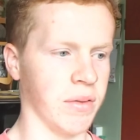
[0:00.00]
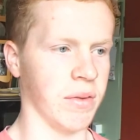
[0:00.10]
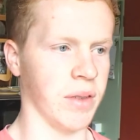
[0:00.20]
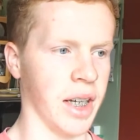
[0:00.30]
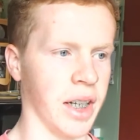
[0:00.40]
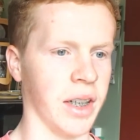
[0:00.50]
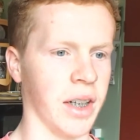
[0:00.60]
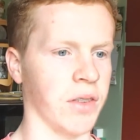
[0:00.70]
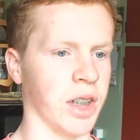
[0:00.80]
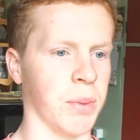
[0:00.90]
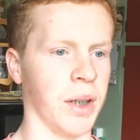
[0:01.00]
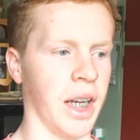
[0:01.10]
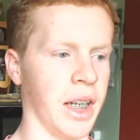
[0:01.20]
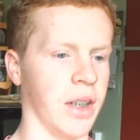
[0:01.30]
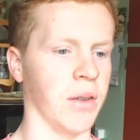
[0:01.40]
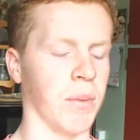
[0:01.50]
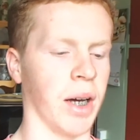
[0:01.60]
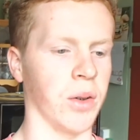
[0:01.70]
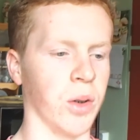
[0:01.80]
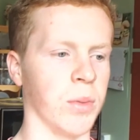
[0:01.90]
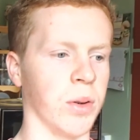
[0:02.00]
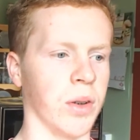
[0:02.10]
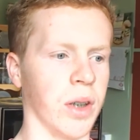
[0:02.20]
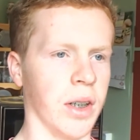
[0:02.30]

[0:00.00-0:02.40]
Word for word: hit it, I've just been eating my normal